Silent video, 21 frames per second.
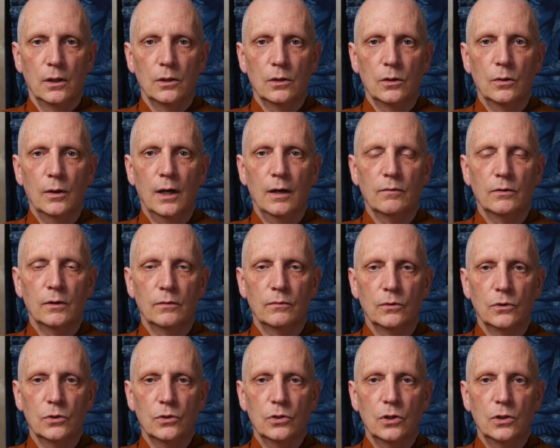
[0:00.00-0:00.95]
have an
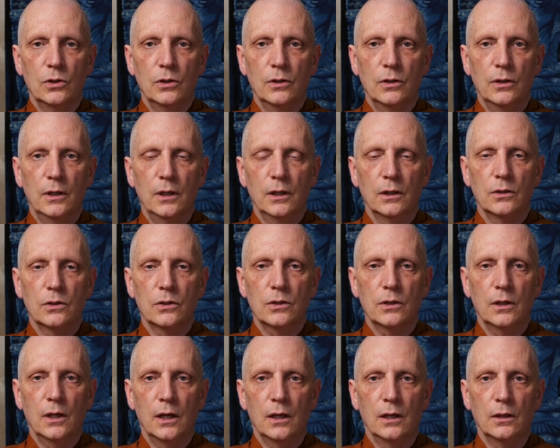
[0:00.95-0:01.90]
aversion to things,
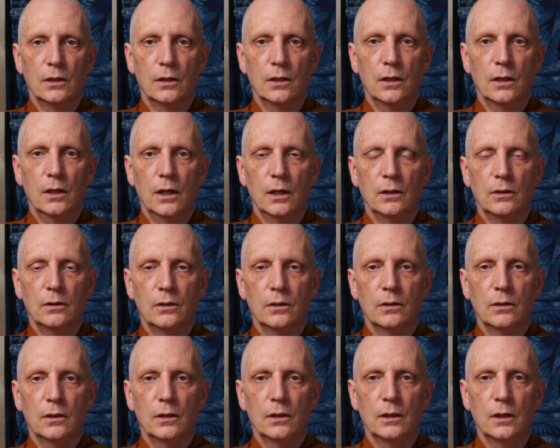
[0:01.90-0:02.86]
and
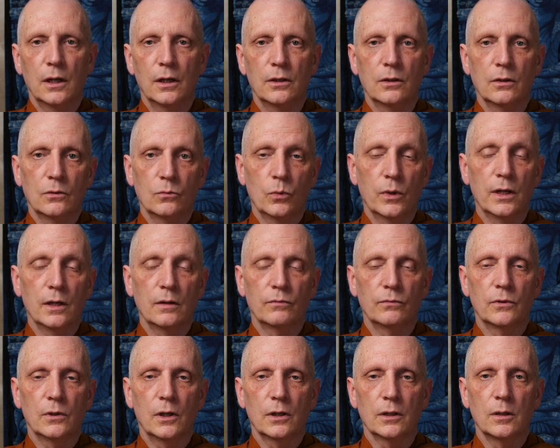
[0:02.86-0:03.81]
another way
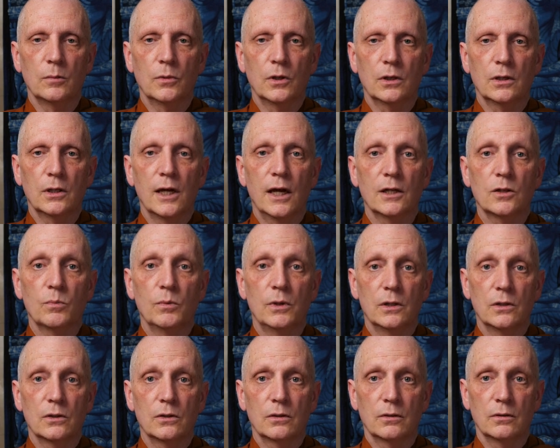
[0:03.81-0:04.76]
of talking about attachment
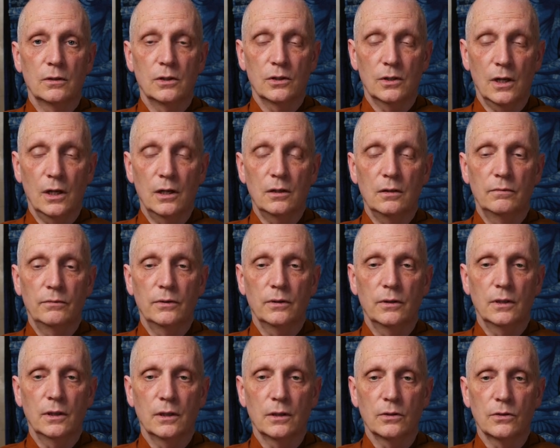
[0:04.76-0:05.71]
is desire for
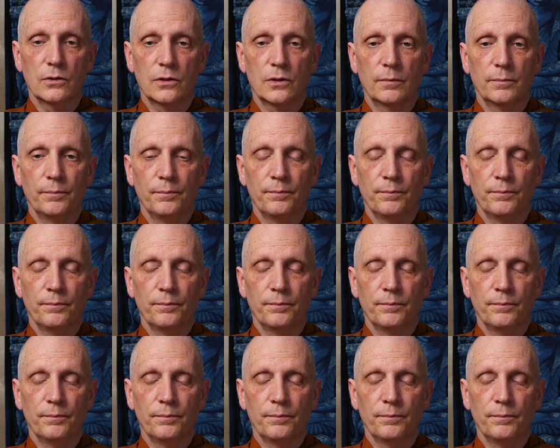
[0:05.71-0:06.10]
things.